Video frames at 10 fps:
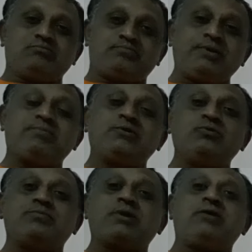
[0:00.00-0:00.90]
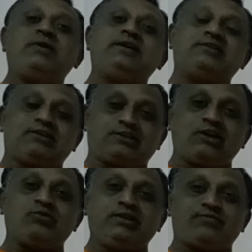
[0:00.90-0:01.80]
people who provide the
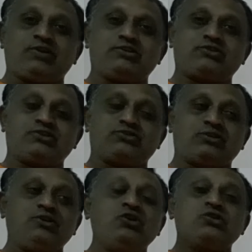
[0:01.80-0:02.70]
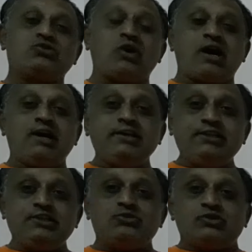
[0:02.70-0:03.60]
cloud infrastructure. So I
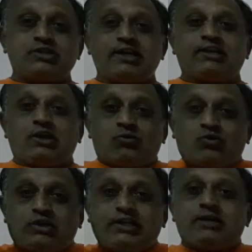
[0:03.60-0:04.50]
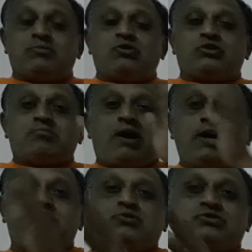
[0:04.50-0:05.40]
need to take care only about
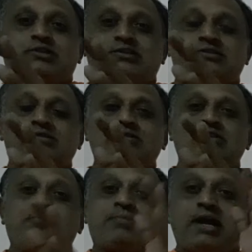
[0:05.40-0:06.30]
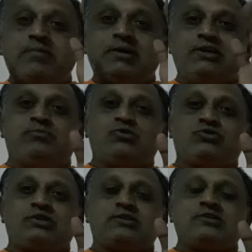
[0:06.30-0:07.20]
my business, primary
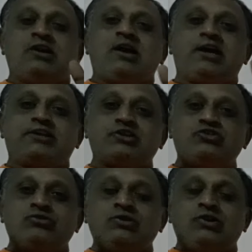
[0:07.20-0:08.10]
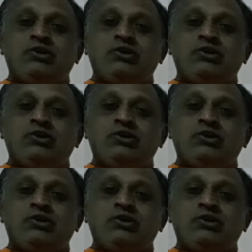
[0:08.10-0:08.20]
business. I can